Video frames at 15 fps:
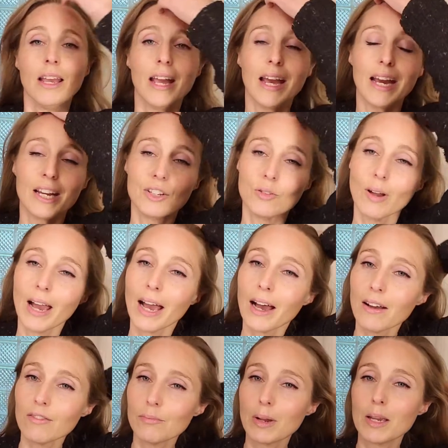and you
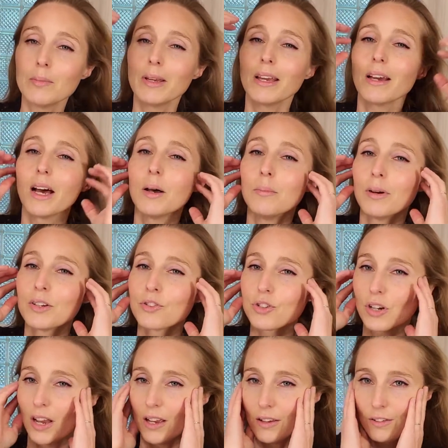have maybe a bunch
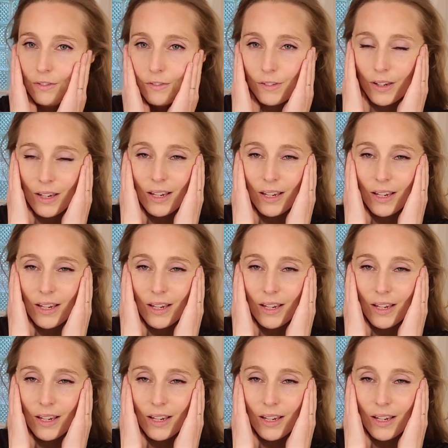of